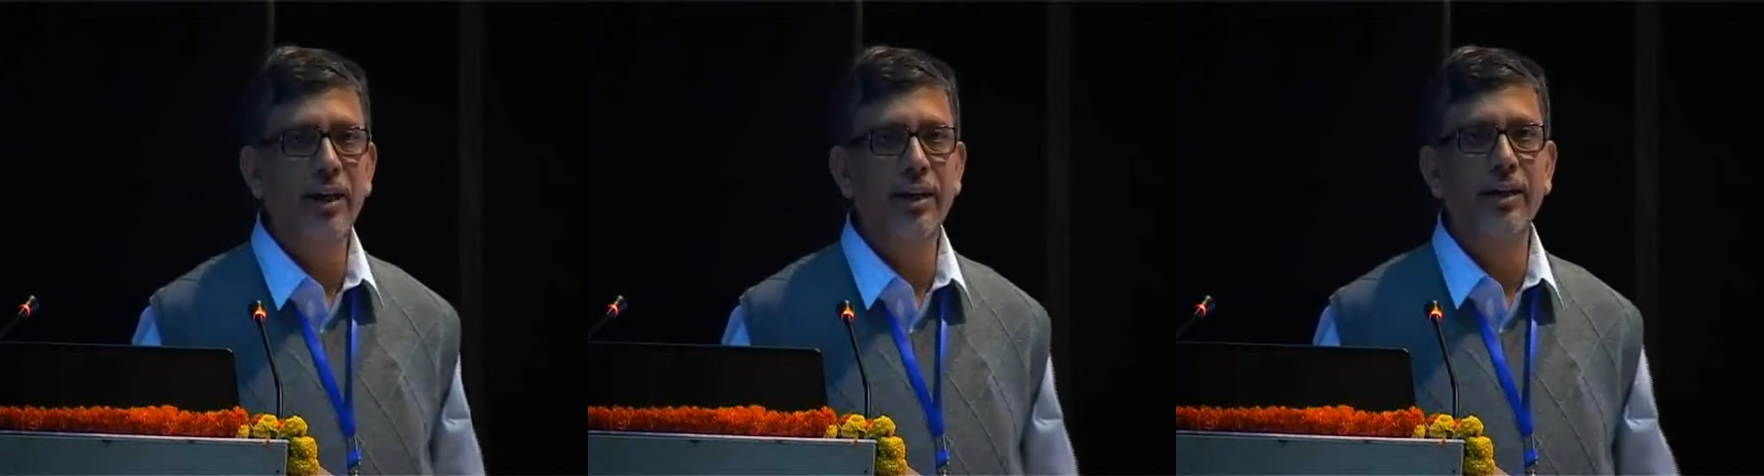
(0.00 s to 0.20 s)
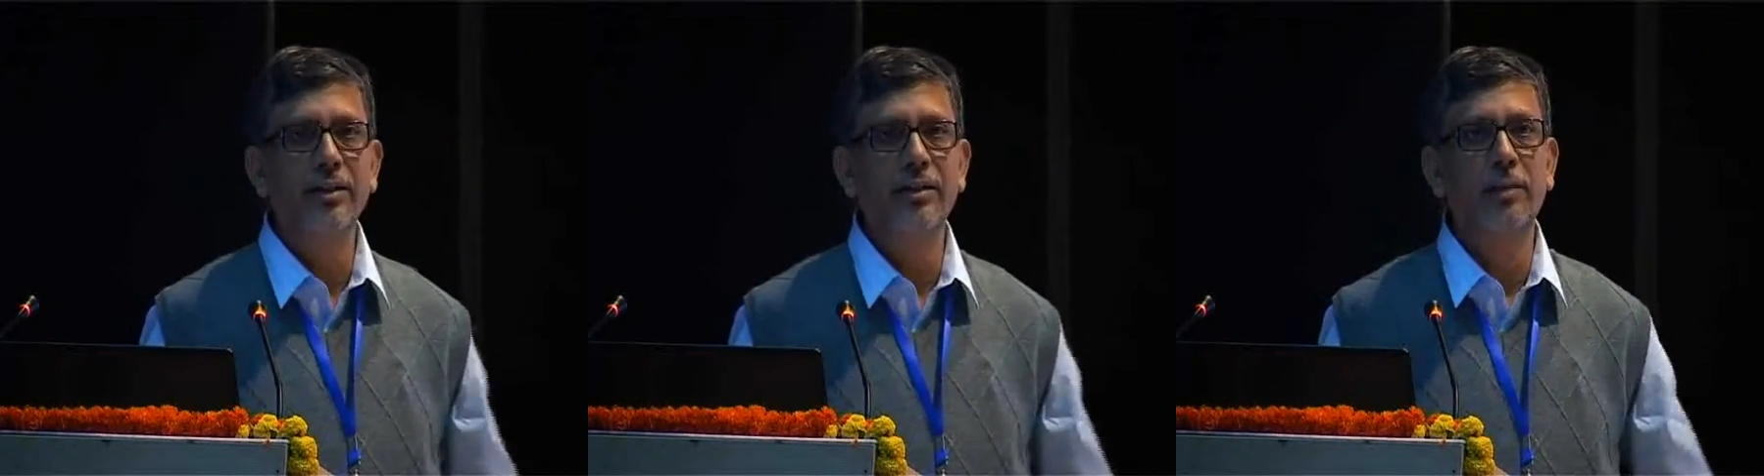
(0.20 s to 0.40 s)

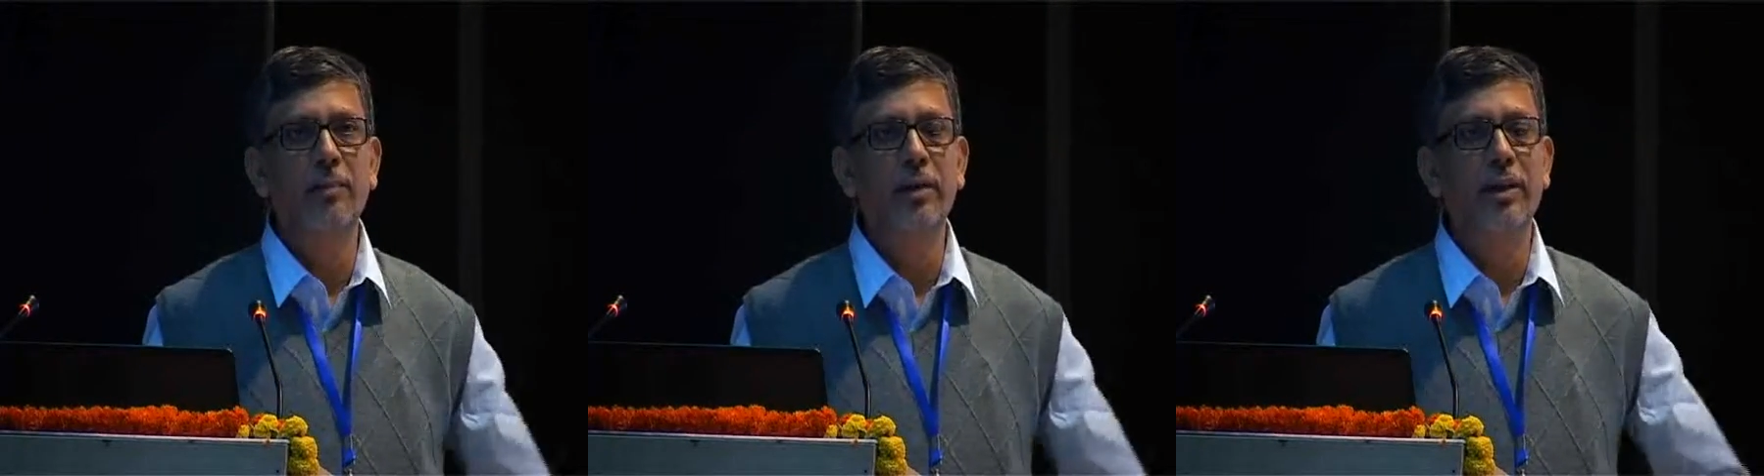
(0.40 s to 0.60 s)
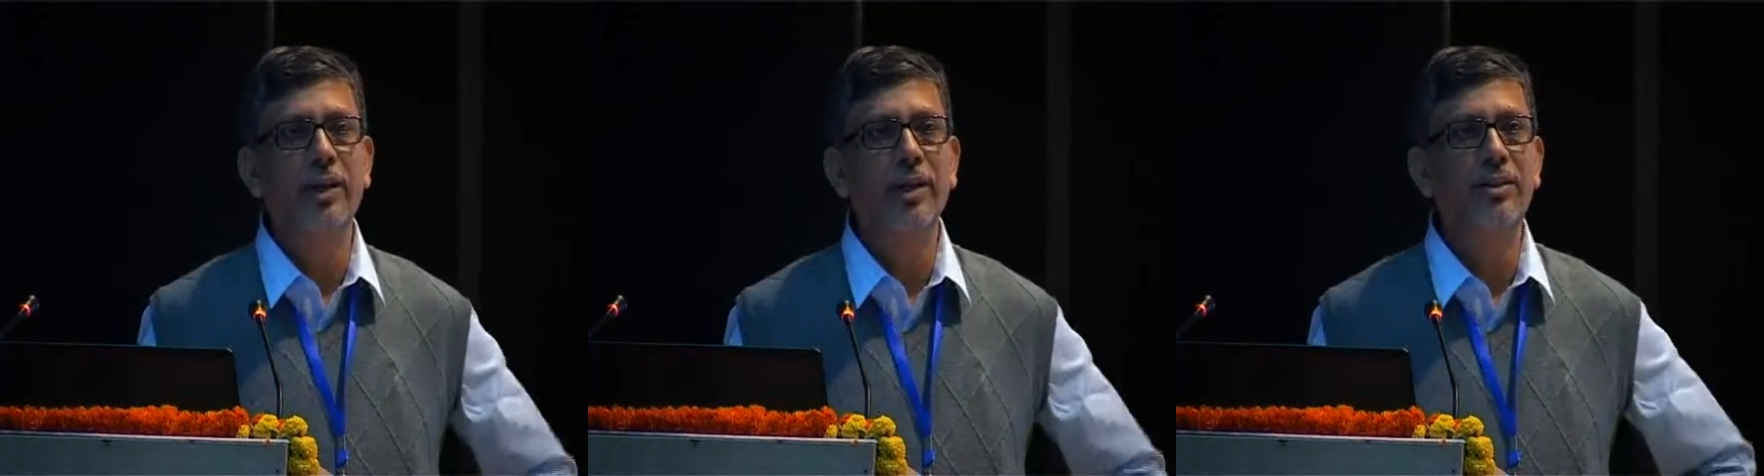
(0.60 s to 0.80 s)
and its
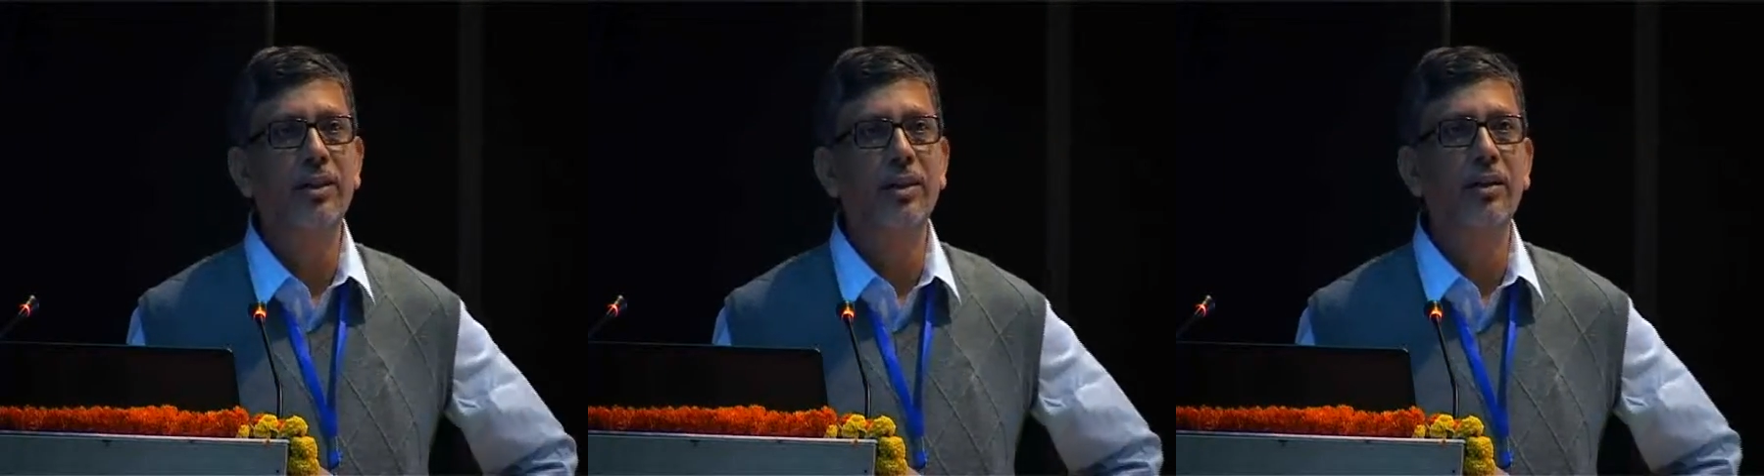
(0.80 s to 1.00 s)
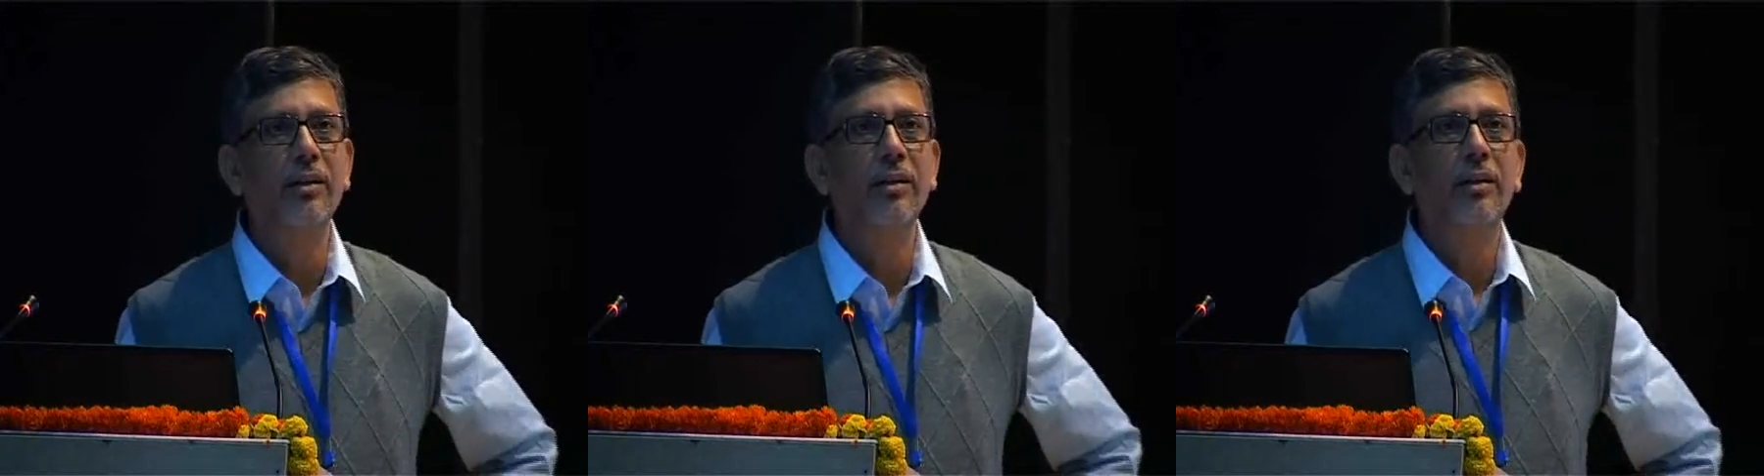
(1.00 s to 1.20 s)

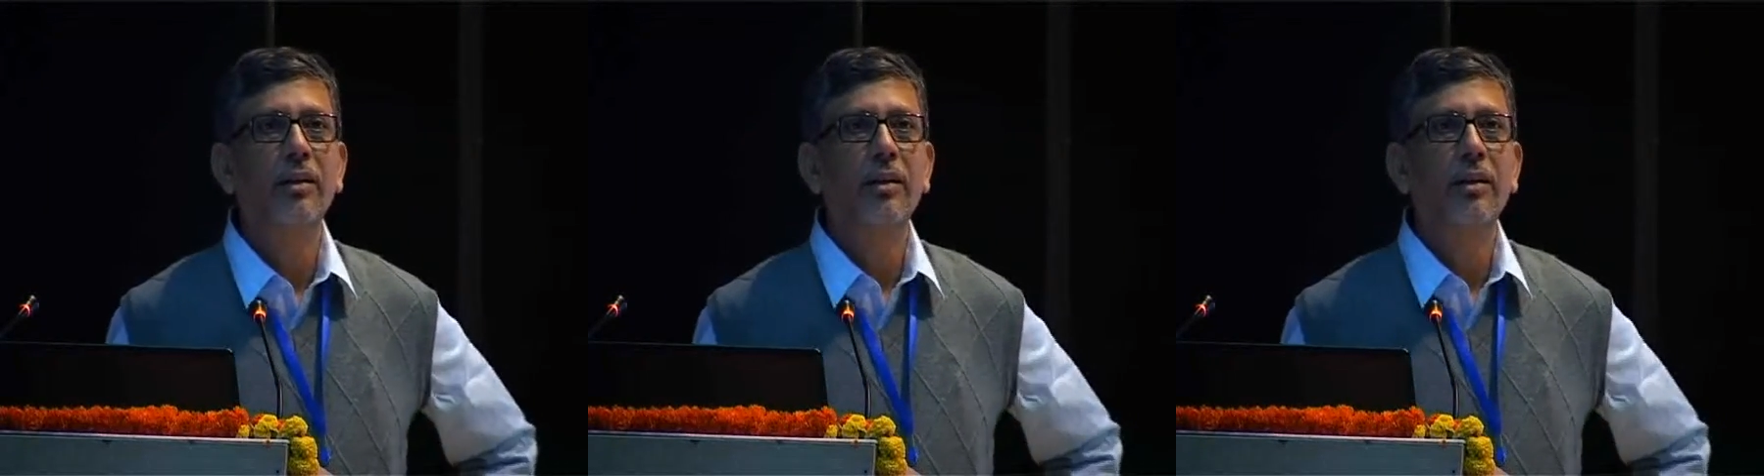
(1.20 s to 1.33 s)
implication